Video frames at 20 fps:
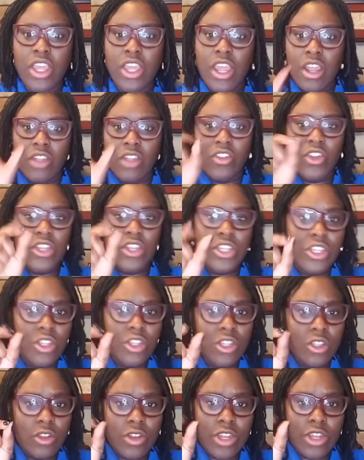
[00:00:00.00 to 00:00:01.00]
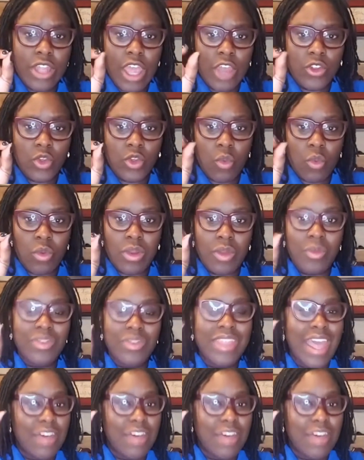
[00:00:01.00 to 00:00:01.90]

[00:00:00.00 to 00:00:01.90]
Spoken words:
They're still learning how to work with that